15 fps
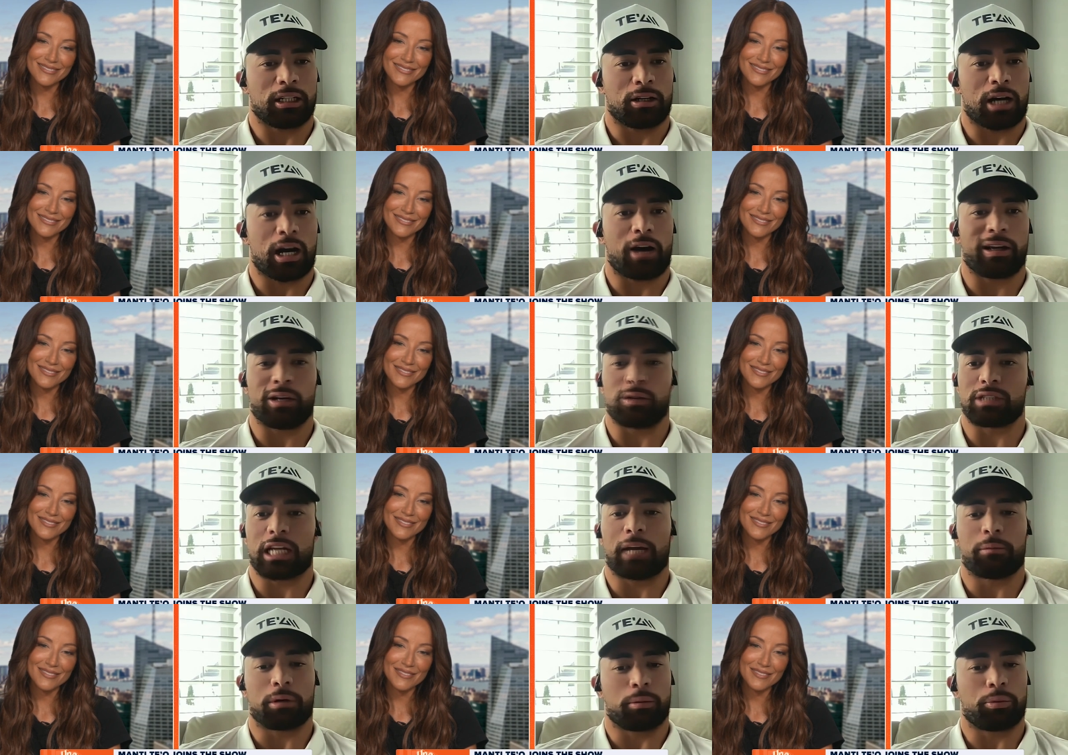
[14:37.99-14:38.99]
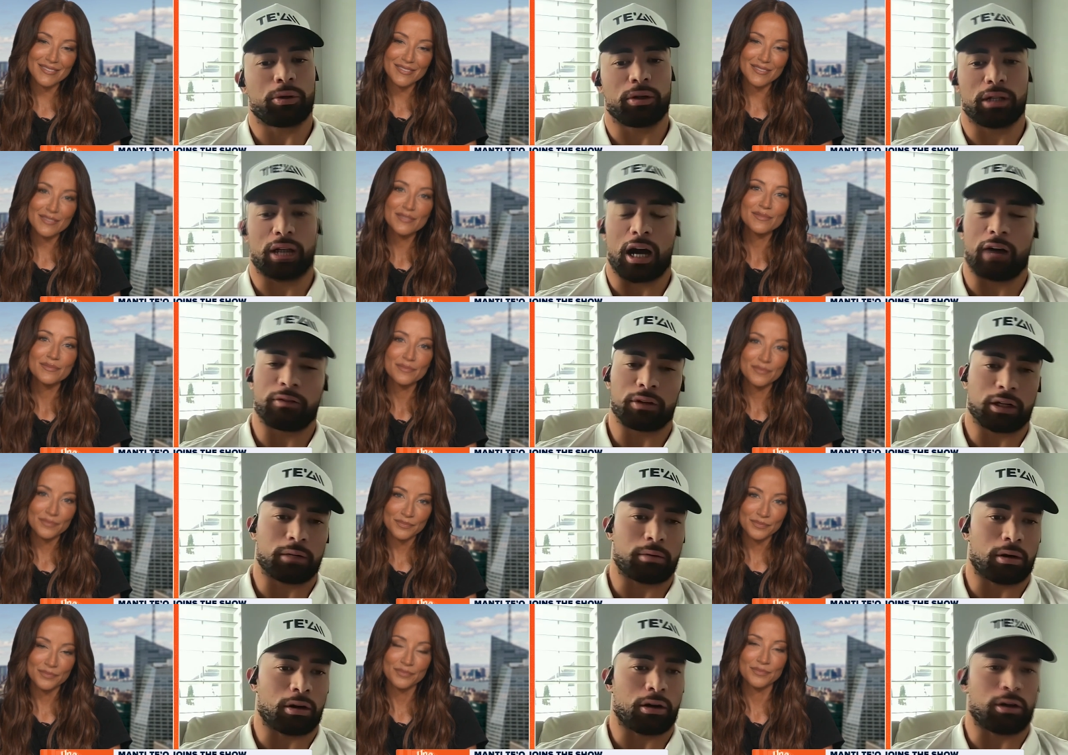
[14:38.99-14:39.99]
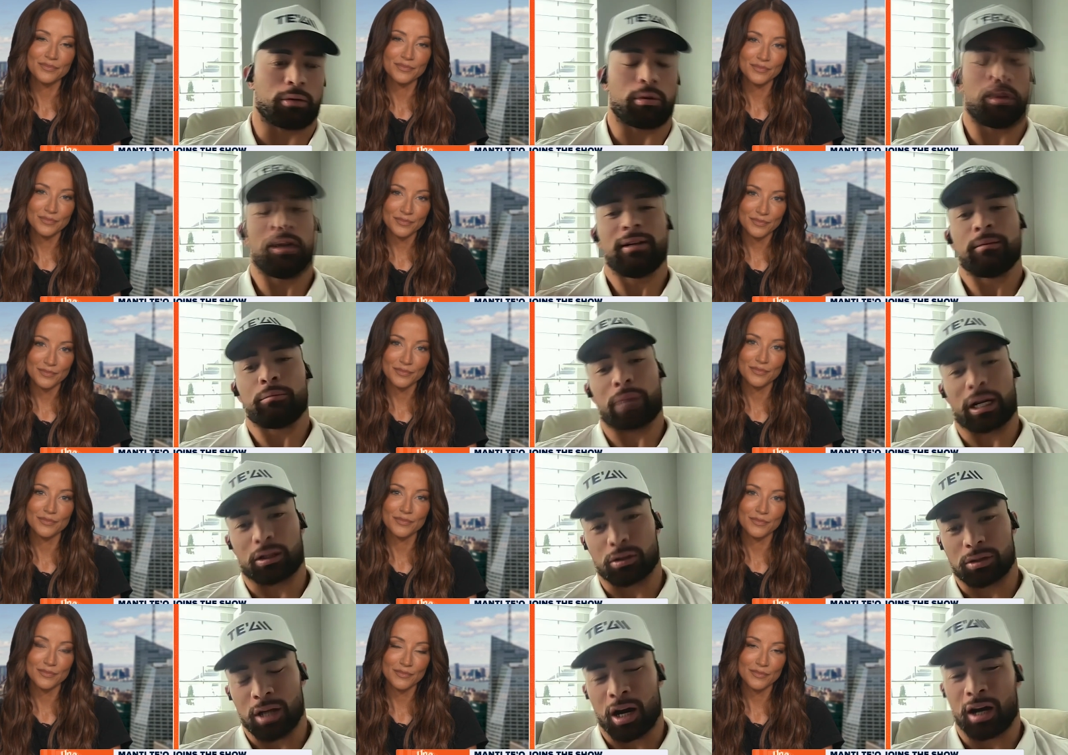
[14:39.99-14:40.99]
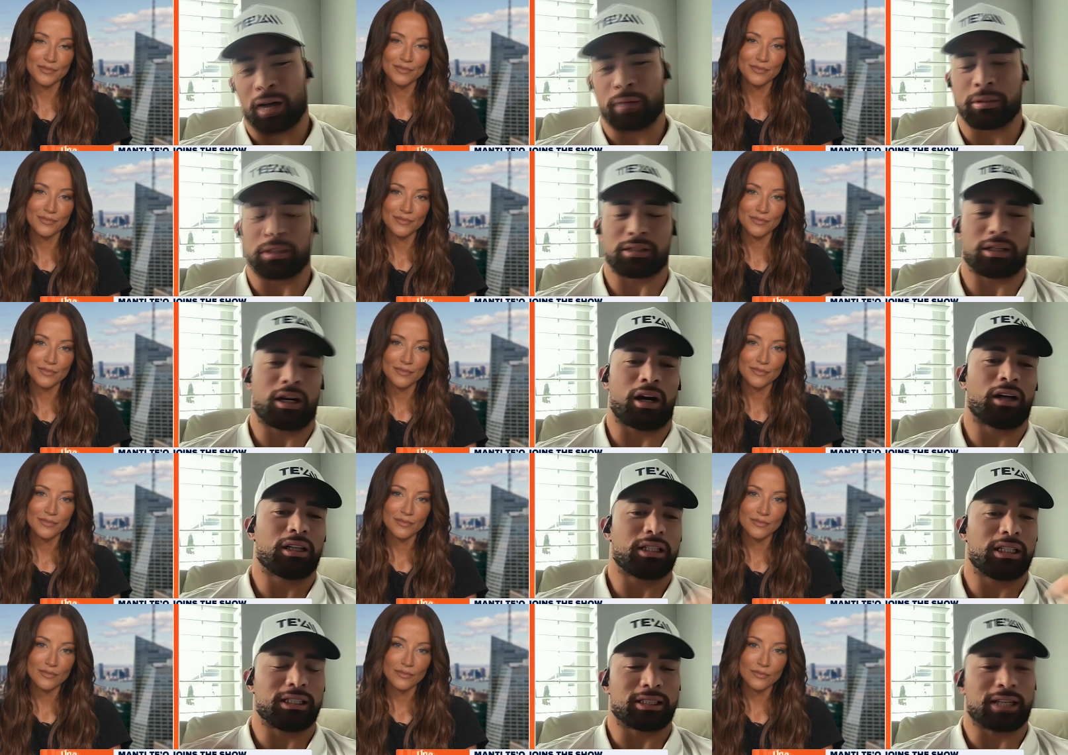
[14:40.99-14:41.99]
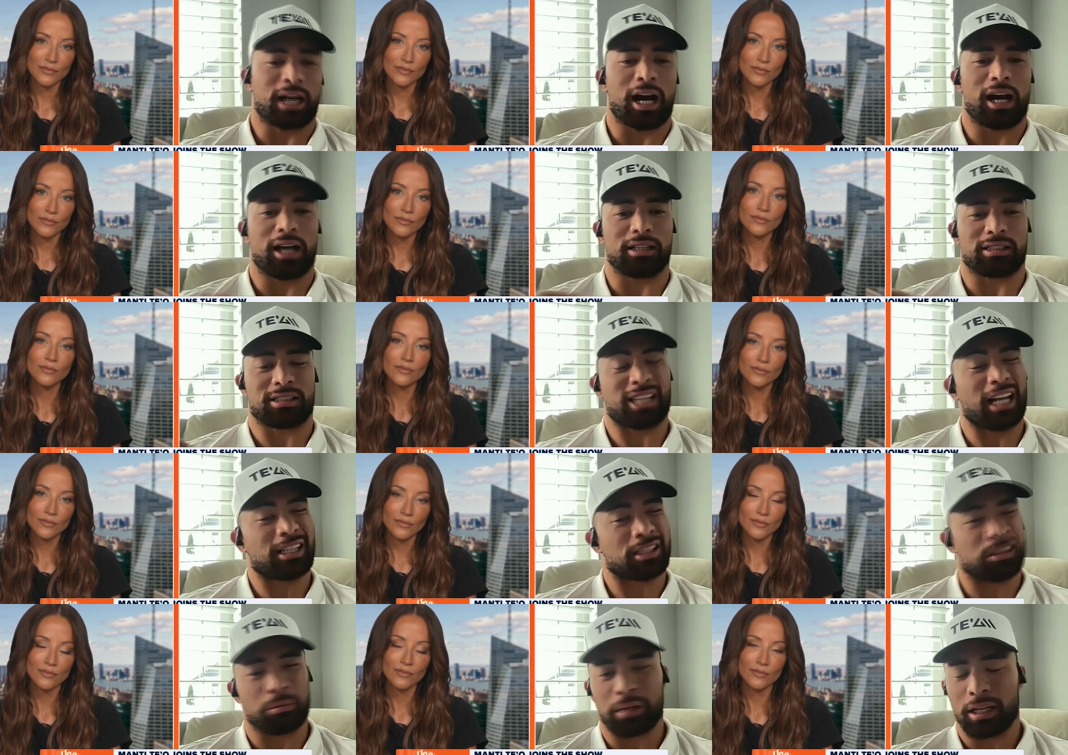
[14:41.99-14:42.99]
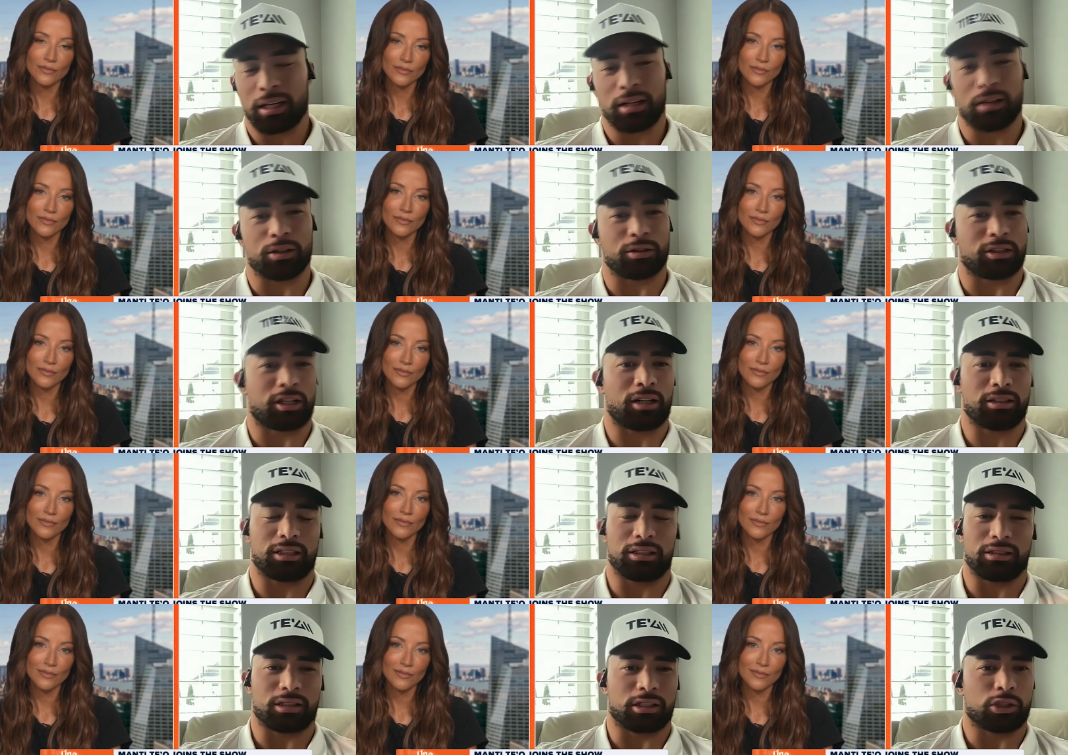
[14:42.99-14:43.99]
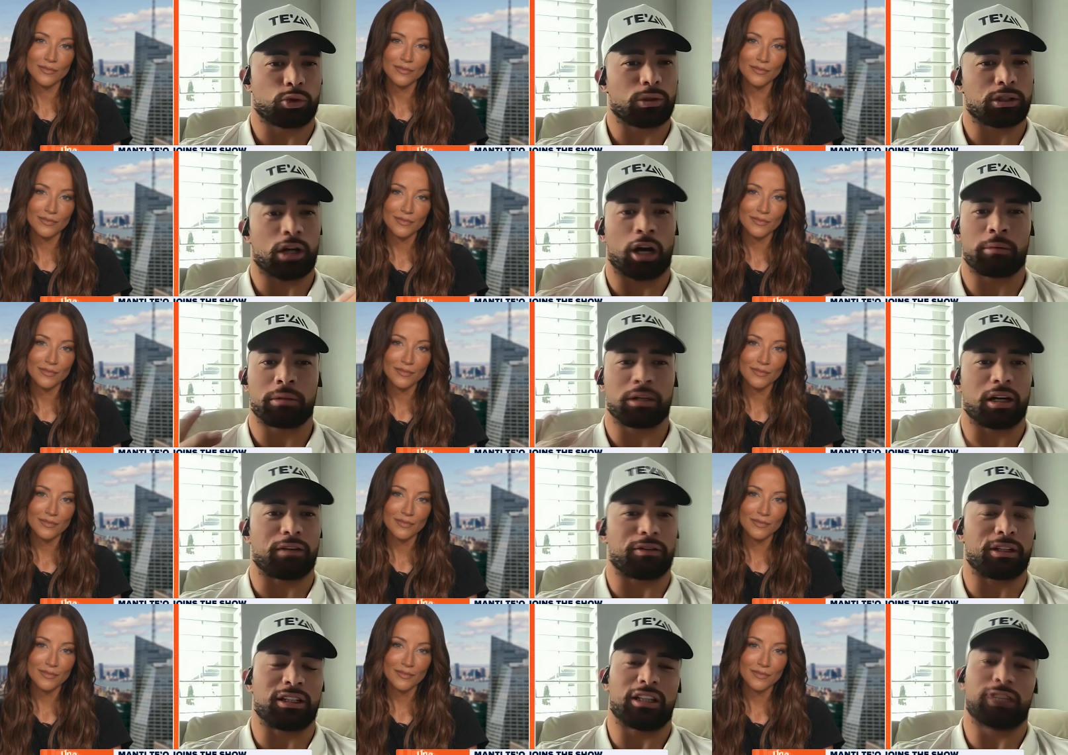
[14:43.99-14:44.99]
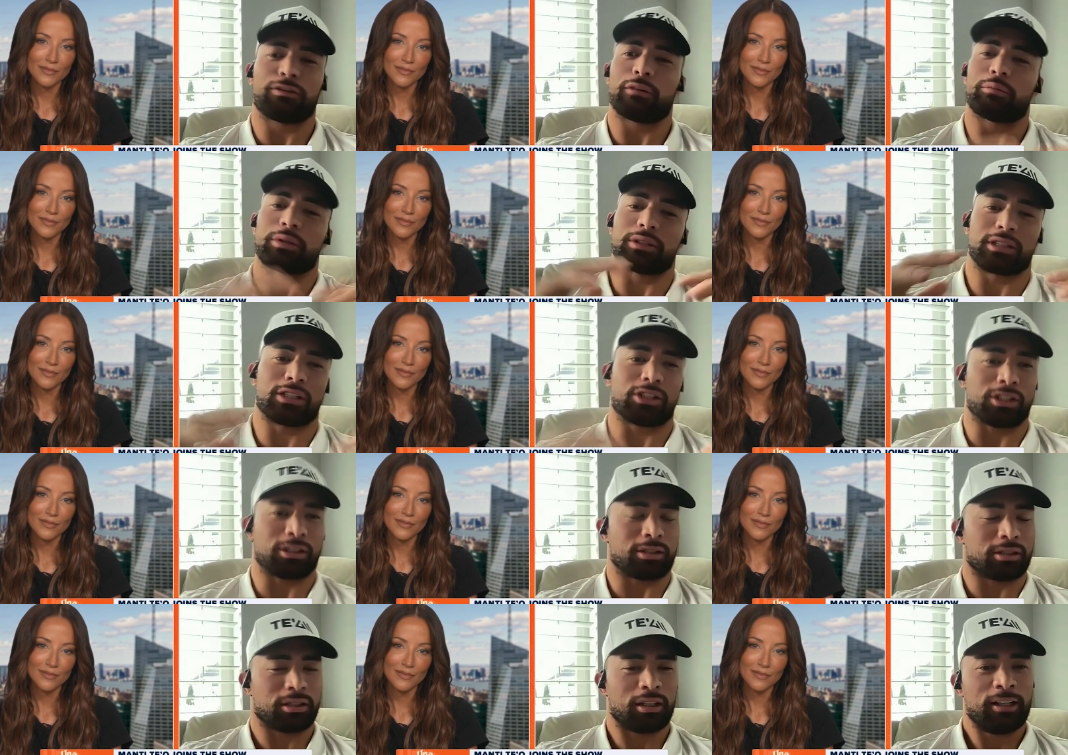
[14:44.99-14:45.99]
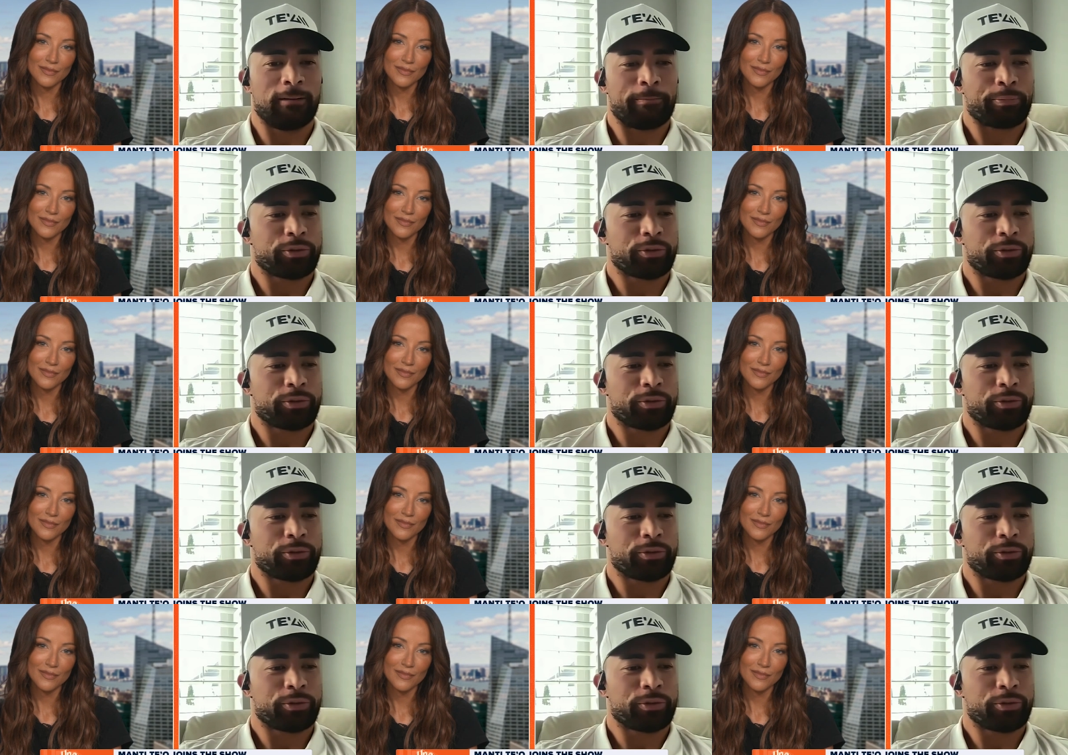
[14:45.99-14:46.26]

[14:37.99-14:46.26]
Speaker 1: You know how he was able to put Alvin Kamara, Michael Thomas, all of these guys, Taysom Hill, the the, the Swiss Army knife in different positions